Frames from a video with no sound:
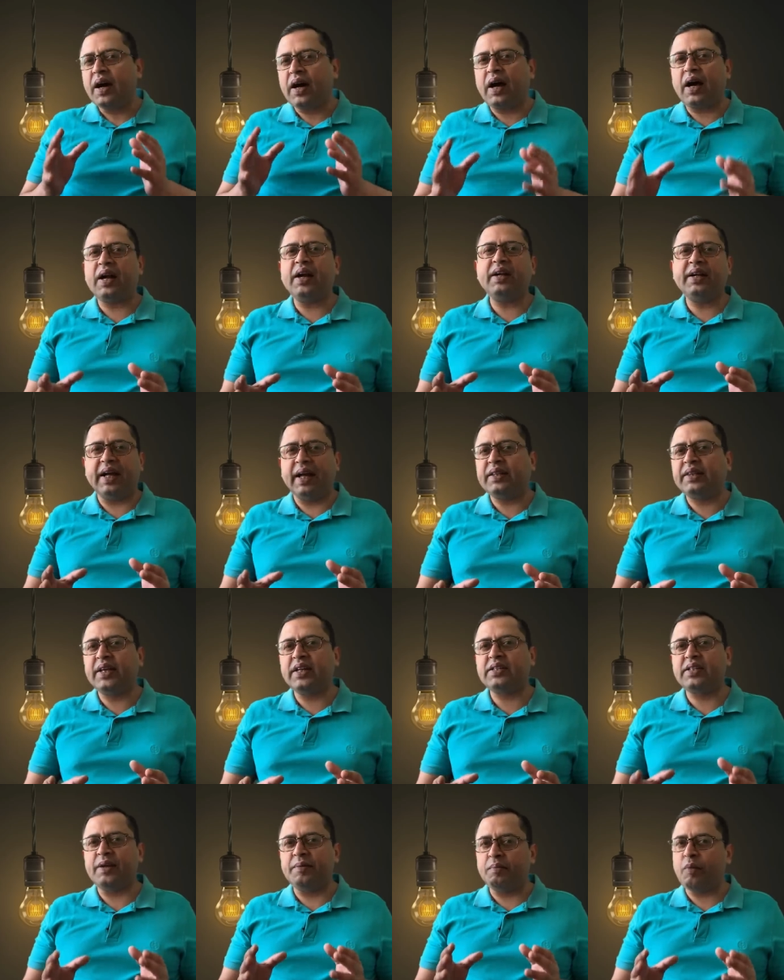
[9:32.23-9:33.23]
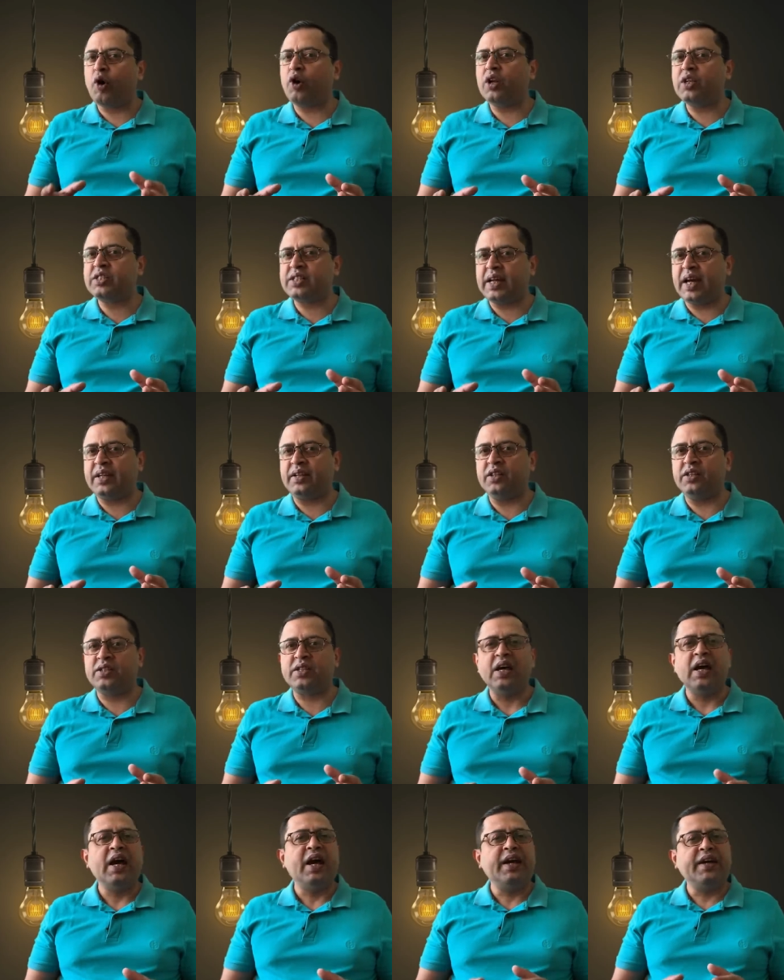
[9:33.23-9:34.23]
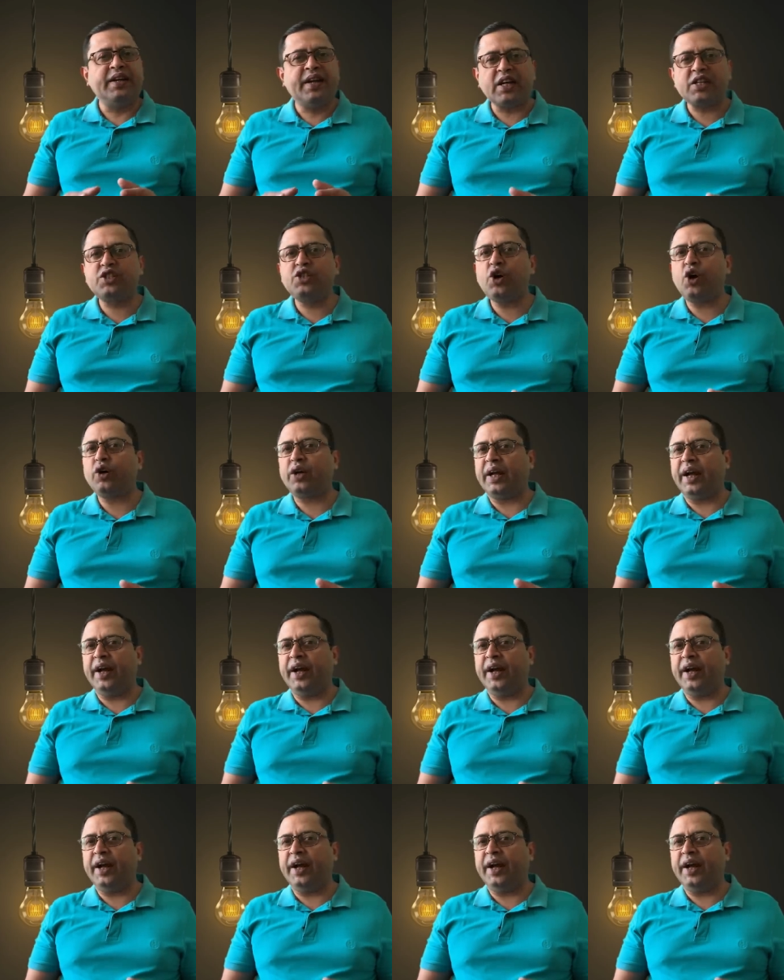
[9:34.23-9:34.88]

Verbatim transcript: current ethics and moral standards does not